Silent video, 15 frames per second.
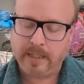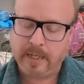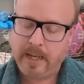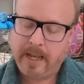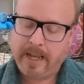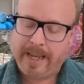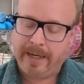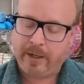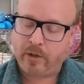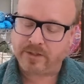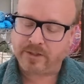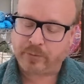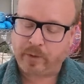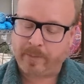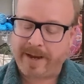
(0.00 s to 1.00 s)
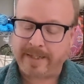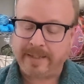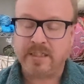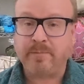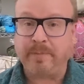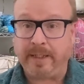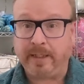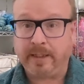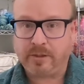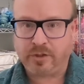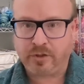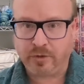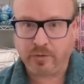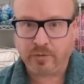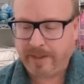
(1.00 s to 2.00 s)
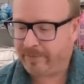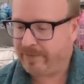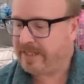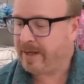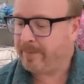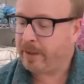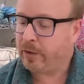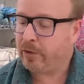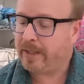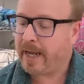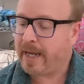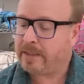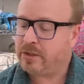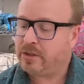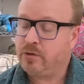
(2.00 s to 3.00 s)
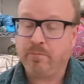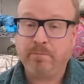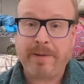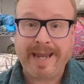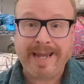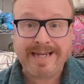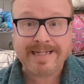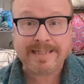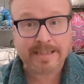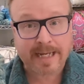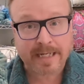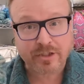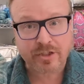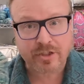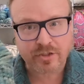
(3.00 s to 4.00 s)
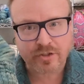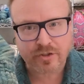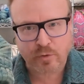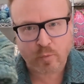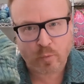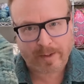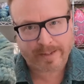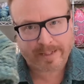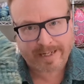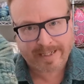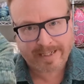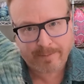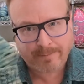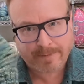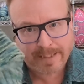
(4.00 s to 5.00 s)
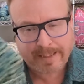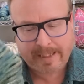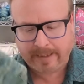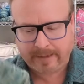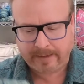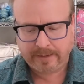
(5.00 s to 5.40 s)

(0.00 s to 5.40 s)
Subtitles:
It also reminds me to, every time I look at it, to pay attention to what I am knitting.